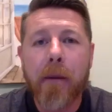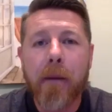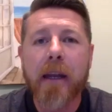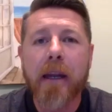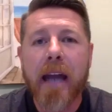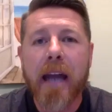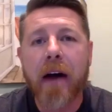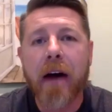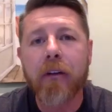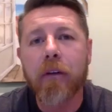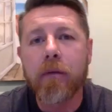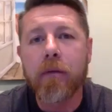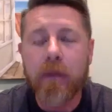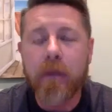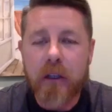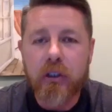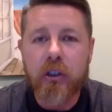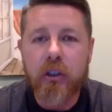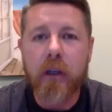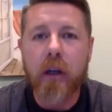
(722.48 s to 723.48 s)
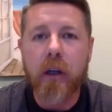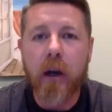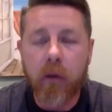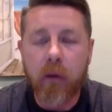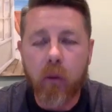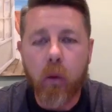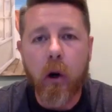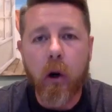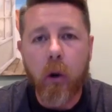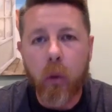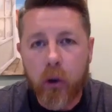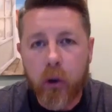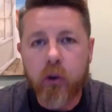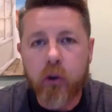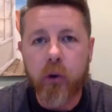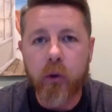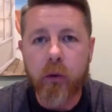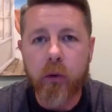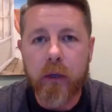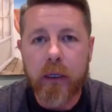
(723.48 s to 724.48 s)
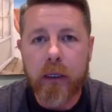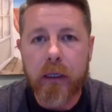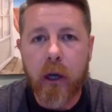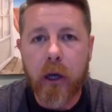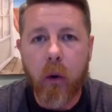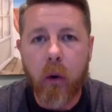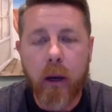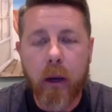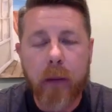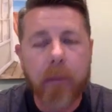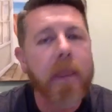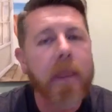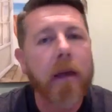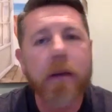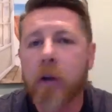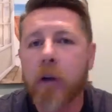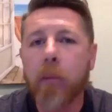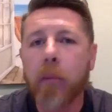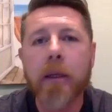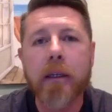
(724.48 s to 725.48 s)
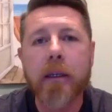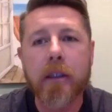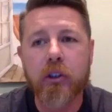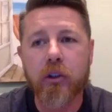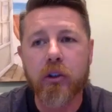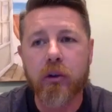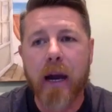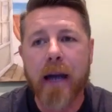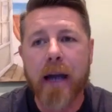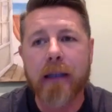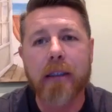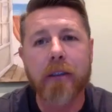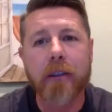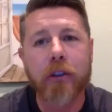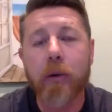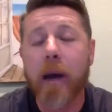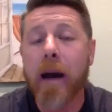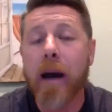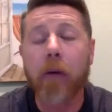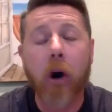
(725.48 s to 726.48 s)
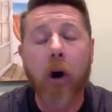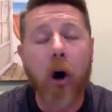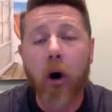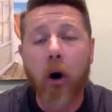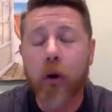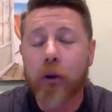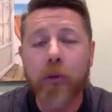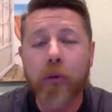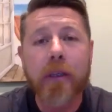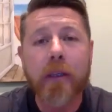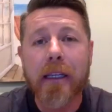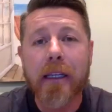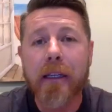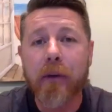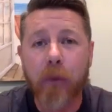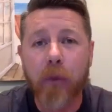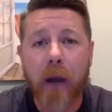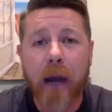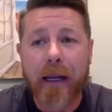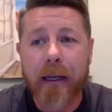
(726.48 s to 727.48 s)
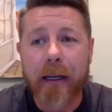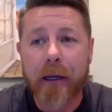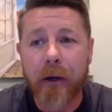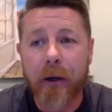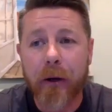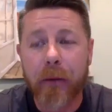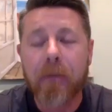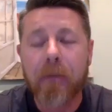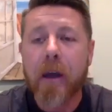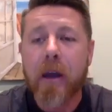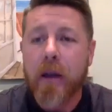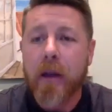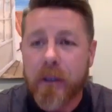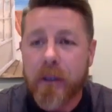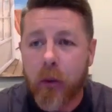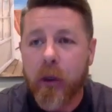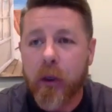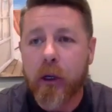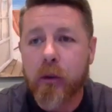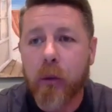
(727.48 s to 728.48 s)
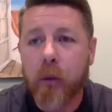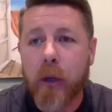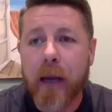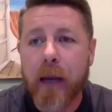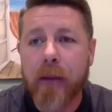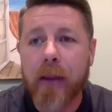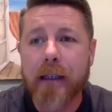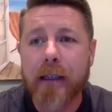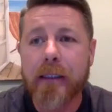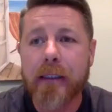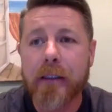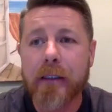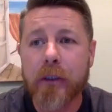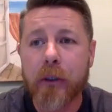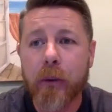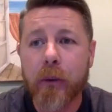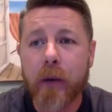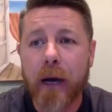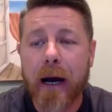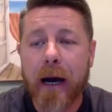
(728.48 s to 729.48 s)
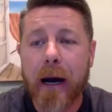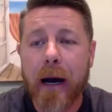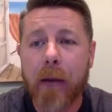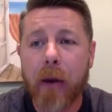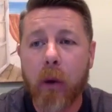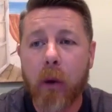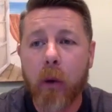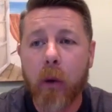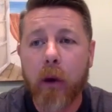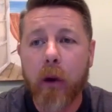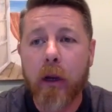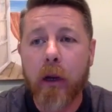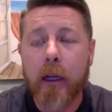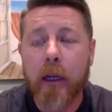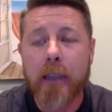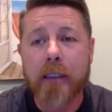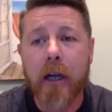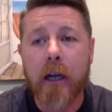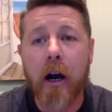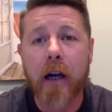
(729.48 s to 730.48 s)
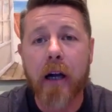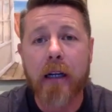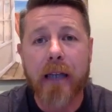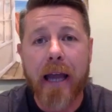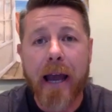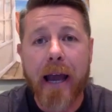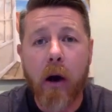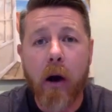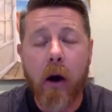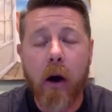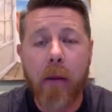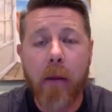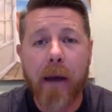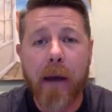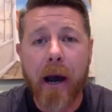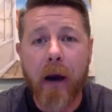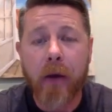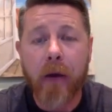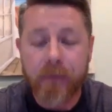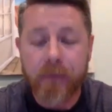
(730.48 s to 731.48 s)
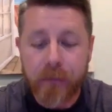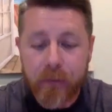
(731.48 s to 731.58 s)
but now the vision of where we're truly going. Don't be distracted. You have all you need right here. So here's what I'd like to do. We are going to talk now about